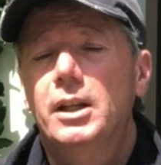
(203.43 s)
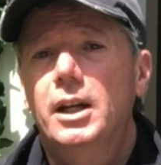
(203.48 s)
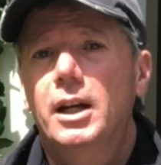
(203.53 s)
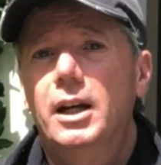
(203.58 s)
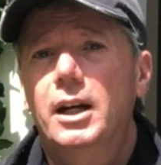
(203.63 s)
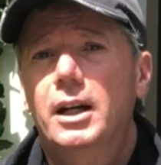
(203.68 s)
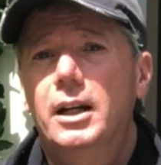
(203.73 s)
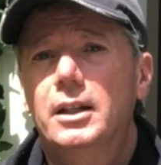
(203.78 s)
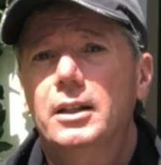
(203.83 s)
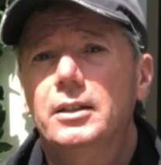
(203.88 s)

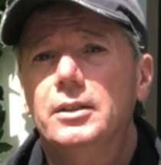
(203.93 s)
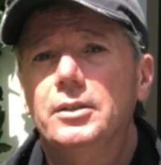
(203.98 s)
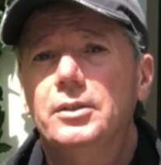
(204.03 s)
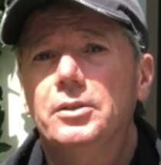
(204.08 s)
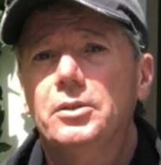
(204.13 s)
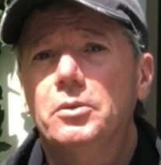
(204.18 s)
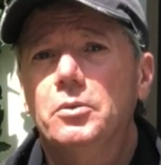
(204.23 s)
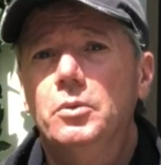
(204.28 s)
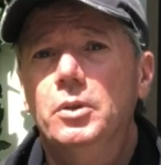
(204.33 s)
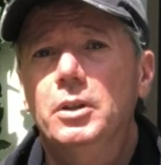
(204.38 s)
and
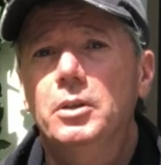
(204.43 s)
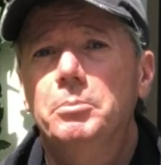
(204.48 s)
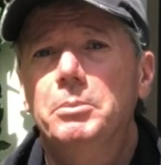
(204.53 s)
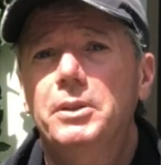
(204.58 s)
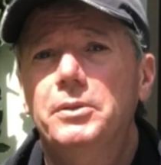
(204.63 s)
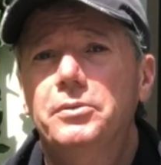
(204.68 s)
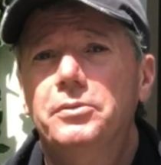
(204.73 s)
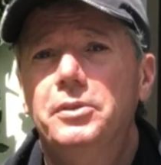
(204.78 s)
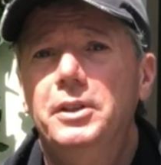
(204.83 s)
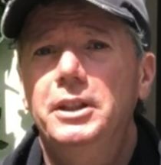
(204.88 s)
we'll be
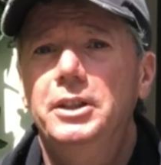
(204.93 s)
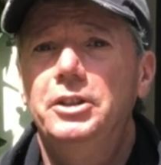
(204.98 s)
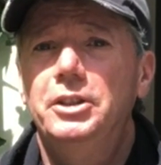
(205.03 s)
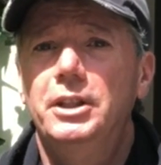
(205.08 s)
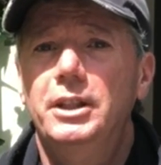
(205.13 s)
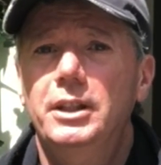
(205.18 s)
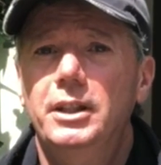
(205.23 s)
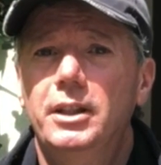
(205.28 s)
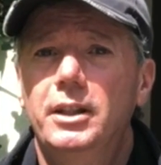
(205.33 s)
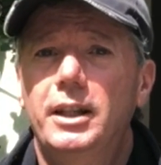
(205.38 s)

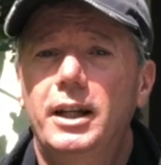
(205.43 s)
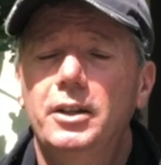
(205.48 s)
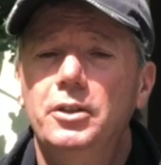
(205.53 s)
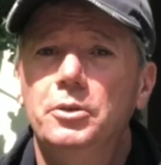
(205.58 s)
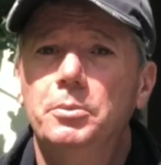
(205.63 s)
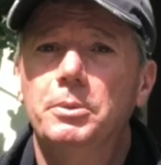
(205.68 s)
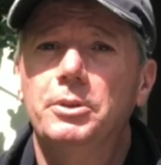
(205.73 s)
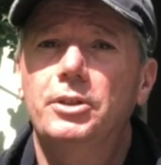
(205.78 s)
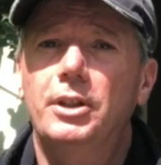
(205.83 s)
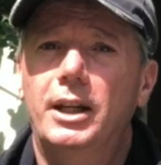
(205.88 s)
finishing those
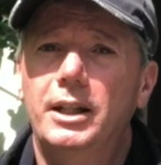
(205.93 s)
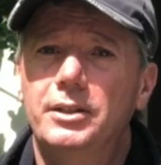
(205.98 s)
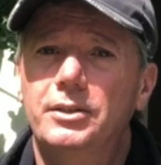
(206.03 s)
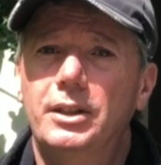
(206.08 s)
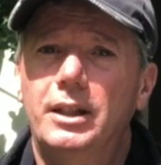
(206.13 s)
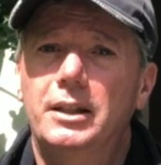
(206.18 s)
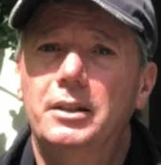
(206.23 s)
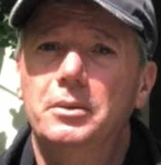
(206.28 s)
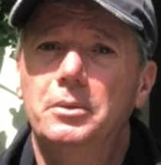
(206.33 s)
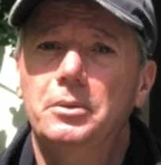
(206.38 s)

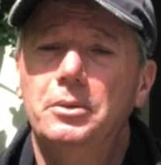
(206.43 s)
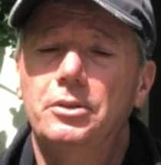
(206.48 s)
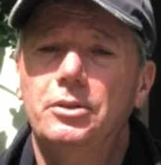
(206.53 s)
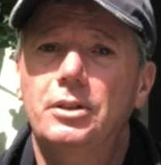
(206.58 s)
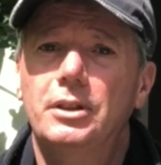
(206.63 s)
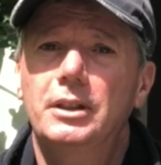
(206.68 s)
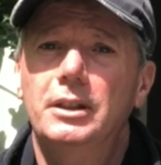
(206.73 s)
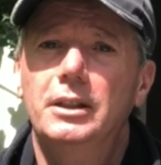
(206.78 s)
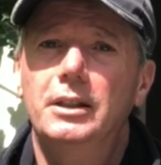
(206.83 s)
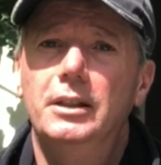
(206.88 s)
potatoes
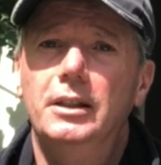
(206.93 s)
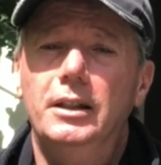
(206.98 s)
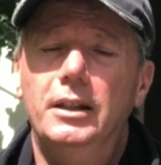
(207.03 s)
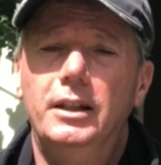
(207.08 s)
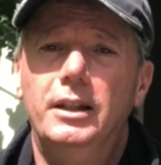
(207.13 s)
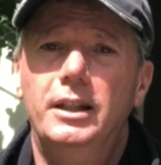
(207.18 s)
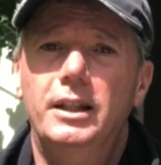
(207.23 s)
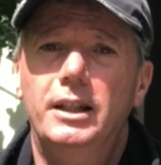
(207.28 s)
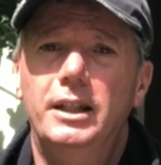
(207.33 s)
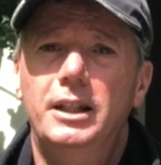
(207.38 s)

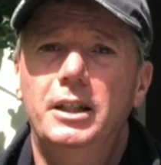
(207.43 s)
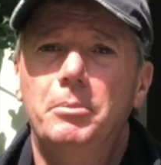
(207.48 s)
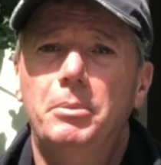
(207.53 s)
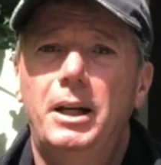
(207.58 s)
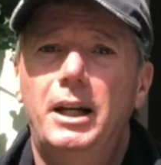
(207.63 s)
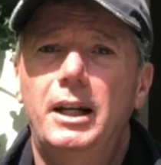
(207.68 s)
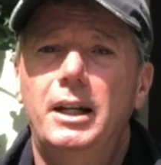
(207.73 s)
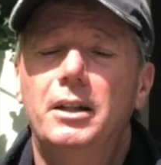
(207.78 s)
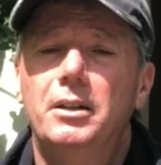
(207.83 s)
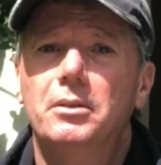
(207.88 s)
in
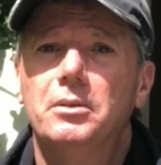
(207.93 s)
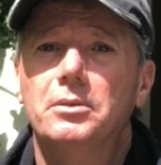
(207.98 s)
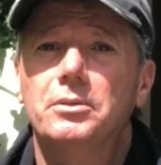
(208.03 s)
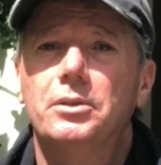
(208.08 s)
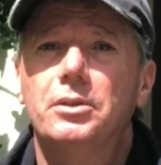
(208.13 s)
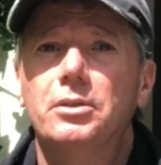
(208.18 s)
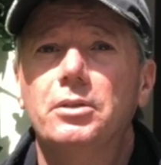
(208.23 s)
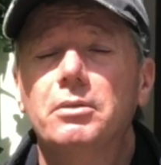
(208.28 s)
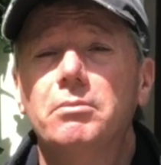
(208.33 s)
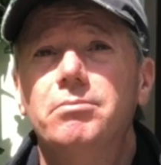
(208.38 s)

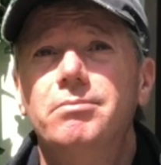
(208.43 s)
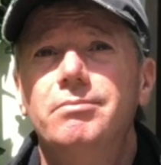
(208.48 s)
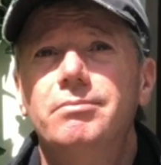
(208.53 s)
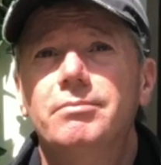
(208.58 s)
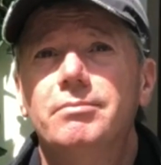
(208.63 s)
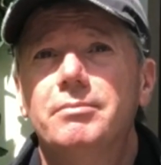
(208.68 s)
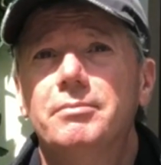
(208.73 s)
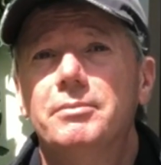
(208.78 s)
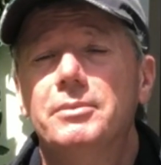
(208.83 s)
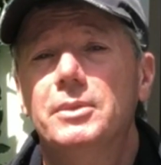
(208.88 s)
about,
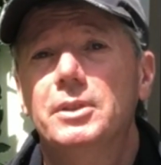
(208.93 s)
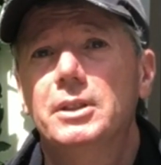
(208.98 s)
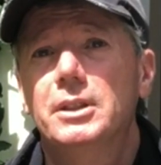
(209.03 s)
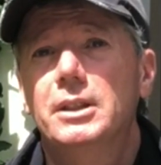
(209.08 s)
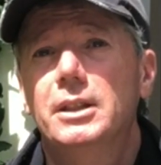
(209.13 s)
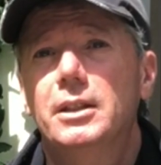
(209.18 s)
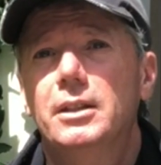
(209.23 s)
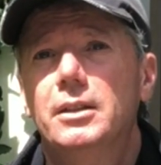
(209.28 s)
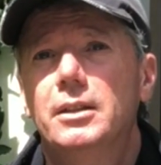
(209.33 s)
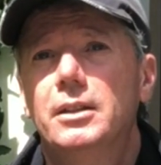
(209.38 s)

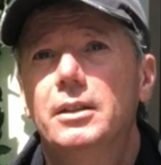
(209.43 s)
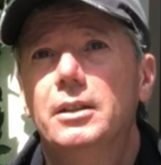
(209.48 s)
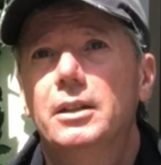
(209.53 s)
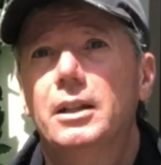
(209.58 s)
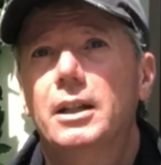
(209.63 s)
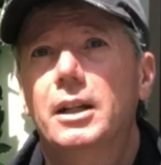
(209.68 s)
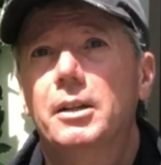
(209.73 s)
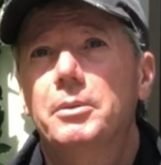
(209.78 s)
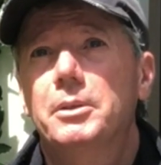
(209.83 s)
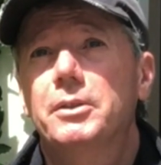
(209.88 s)

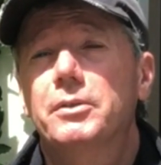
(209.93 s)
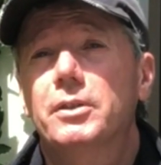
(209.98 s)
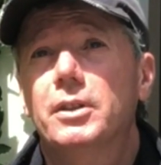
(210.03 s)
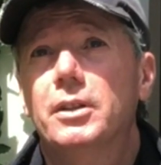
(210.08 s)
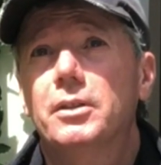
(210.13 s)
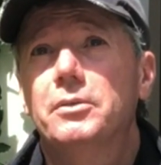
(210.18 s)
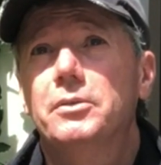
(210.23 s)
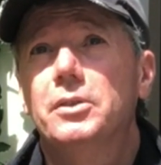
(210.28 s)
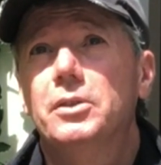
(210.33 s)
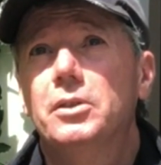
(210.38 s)
how many have we
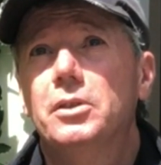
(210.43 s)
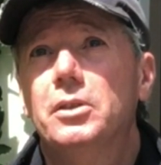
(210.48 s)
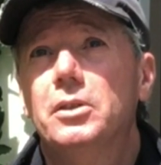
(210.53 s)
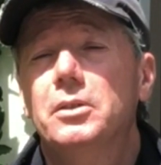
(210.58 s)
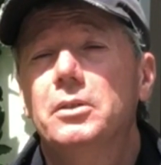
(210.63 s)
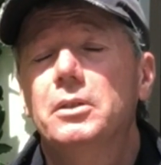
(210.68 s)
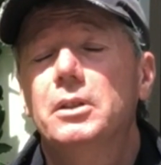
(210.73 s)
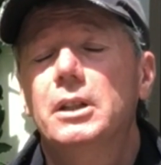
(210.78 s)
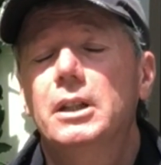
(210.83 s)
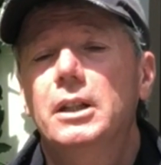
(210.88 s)
got, for
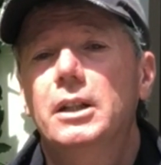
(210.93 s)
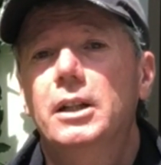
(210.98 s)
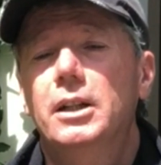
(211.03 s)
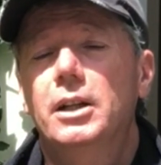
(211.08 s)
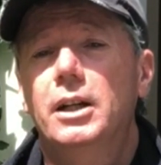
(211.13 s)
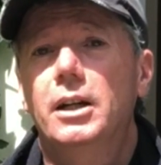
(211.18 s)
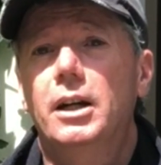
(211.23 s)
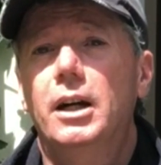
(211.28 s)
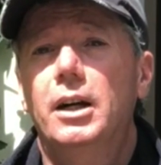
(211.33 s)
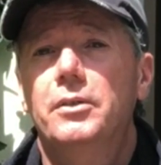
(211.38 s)

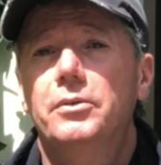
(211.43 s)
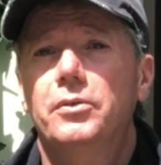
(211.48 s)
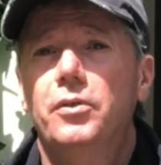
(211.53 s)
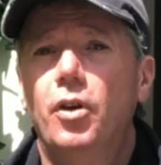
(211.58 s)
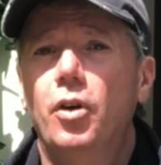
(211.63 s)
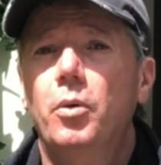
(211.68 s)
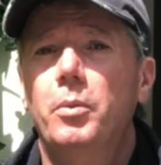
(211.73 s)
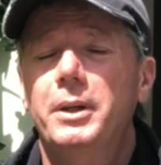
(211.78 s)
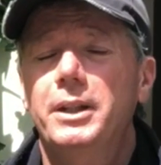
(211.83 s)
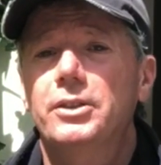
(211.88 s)

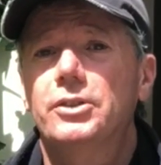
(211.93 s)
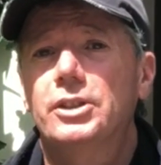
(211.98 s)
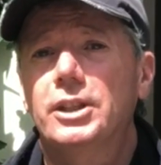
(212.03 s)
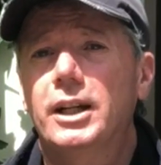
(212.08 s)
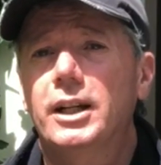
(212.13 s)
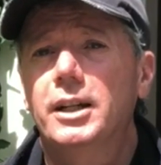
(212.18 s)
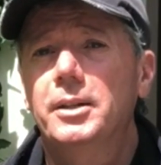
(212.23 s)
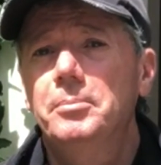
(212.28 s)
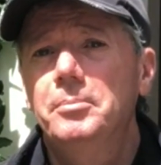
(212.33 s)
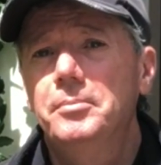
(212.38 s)
4 weeks
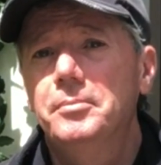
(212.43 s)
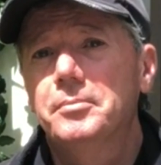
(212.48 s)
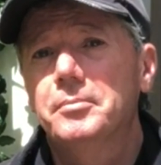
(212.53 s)
time.